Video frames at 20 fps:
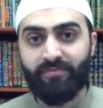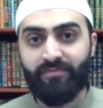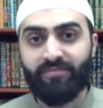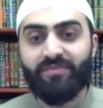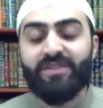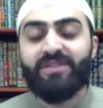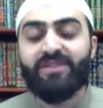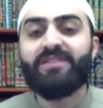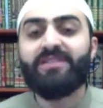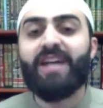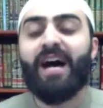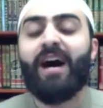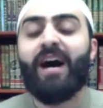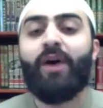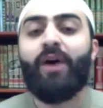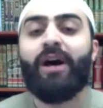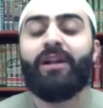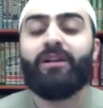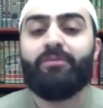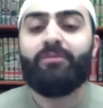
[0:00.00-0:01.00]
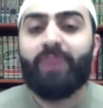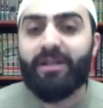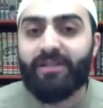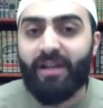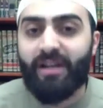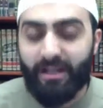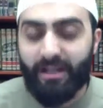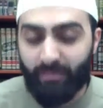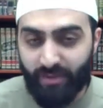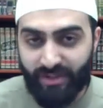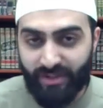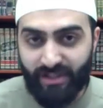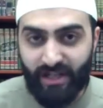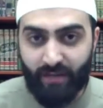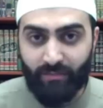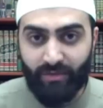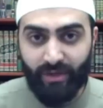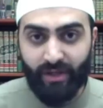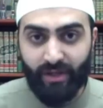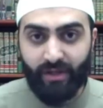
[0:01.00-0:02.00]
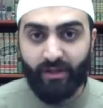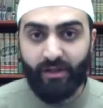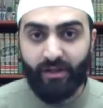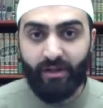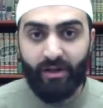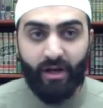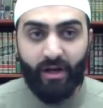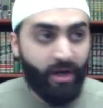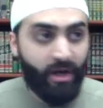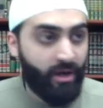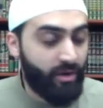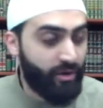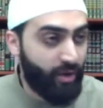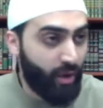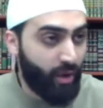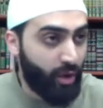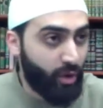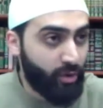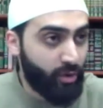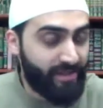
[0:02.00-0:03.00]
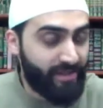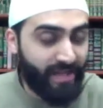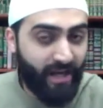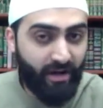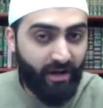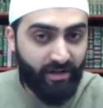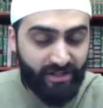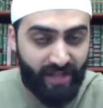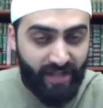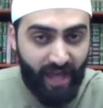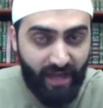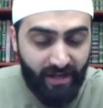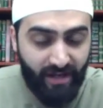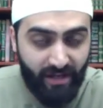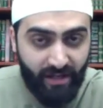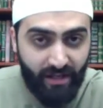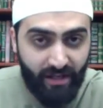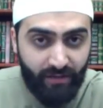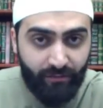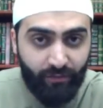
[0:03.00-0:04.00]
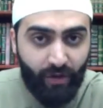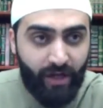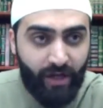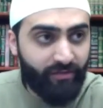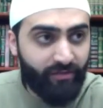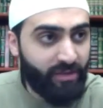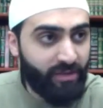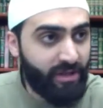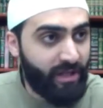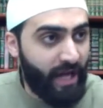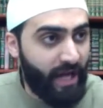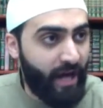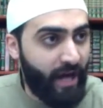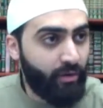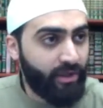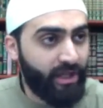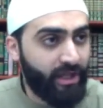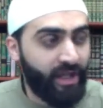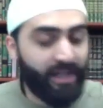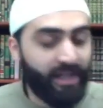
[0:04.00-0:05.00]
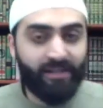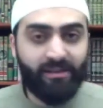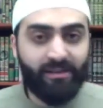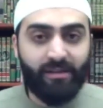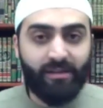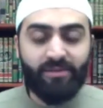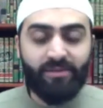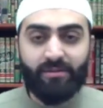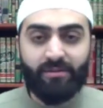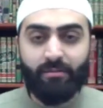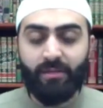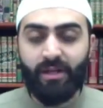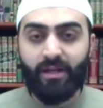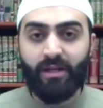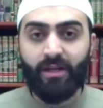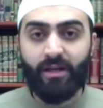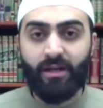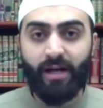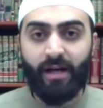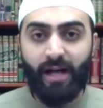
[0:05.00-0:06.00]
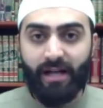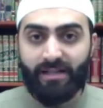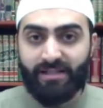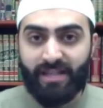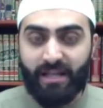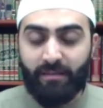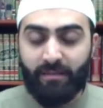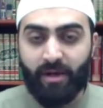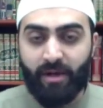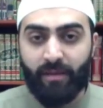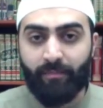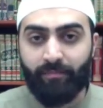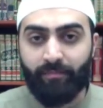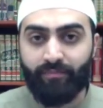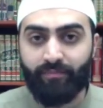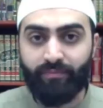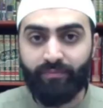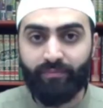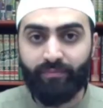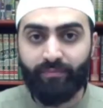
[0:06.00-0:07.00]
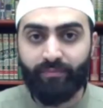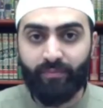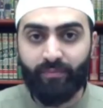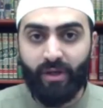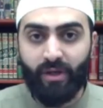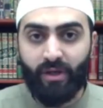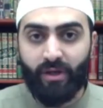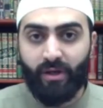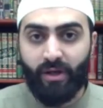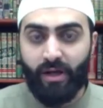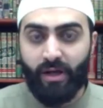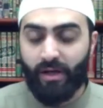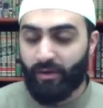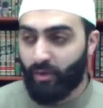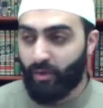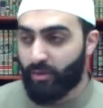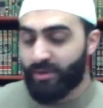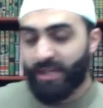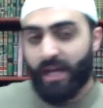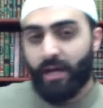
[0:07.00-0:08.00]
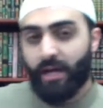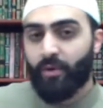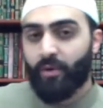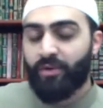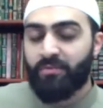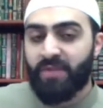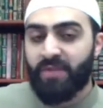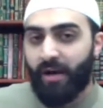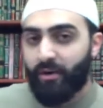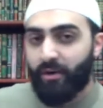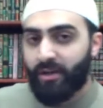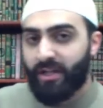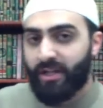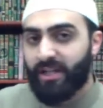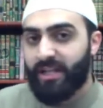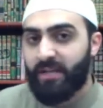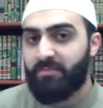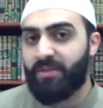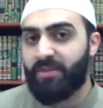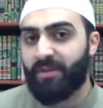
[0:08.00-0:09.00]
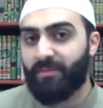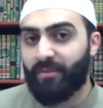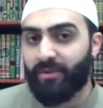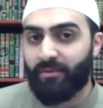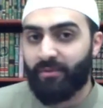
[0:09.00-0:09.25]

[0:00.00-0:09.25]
This is how Ahlul Bayt alayhimus salam think. Those that are standing in front of me, how can I get them to me as the Imam? And those that are with me, how can I keep them with